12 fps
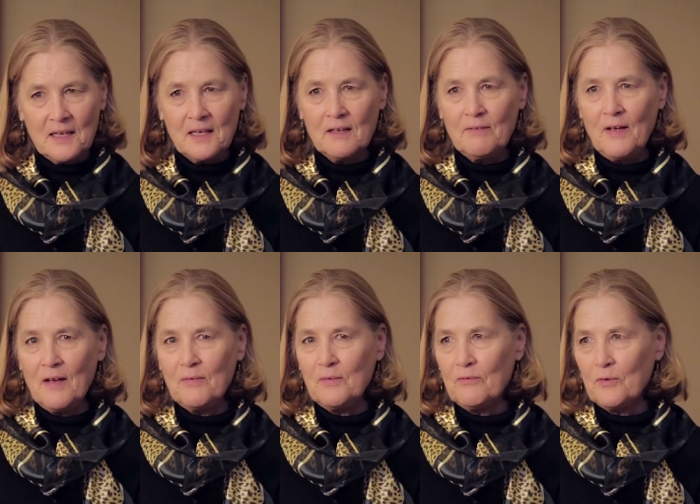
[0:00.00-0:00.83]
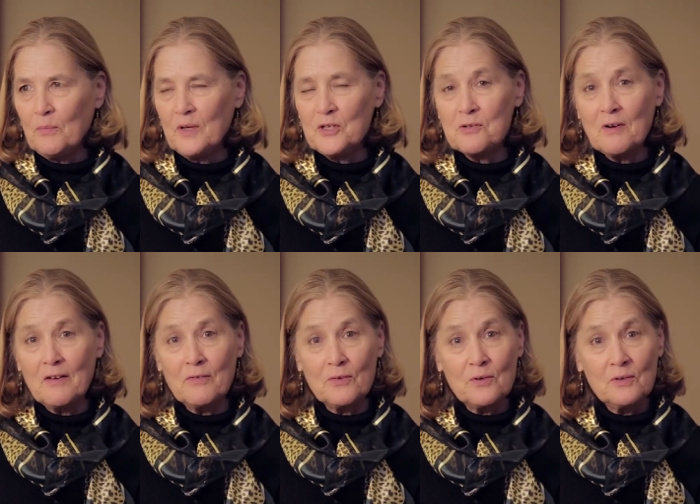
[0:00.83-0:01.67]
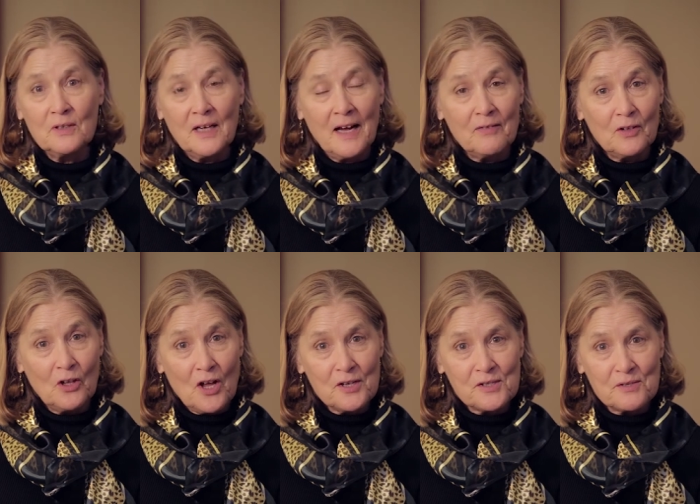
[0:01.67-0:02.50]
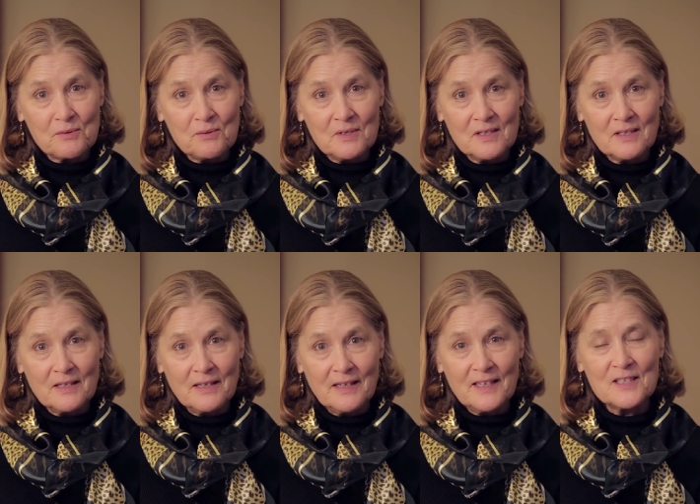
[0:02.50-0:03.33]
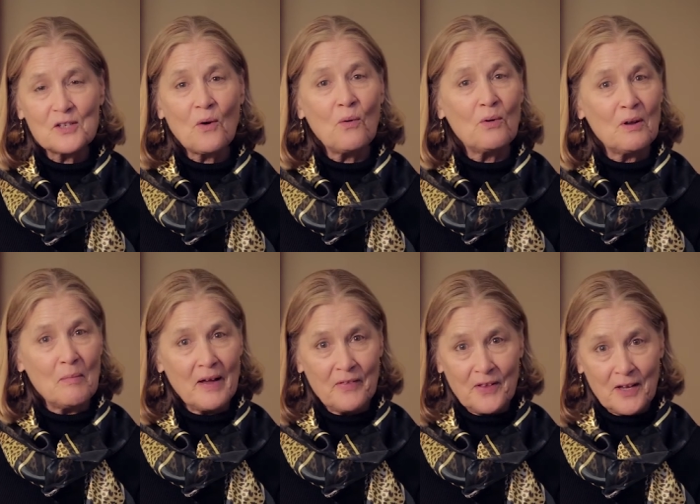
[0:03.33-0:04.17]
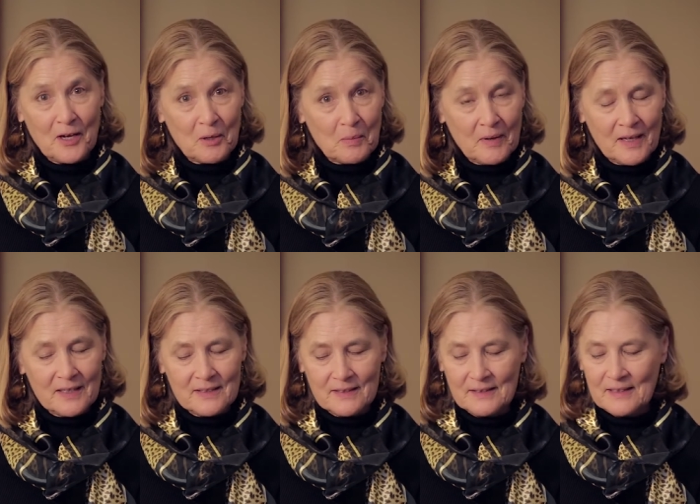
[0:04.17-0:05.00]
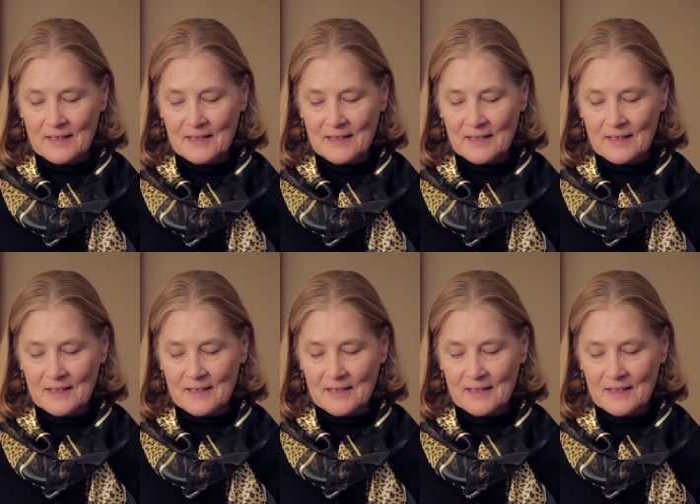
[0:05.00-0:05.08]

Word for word: If heaven forbid you ever have a lawsuit, it's all about the care plan.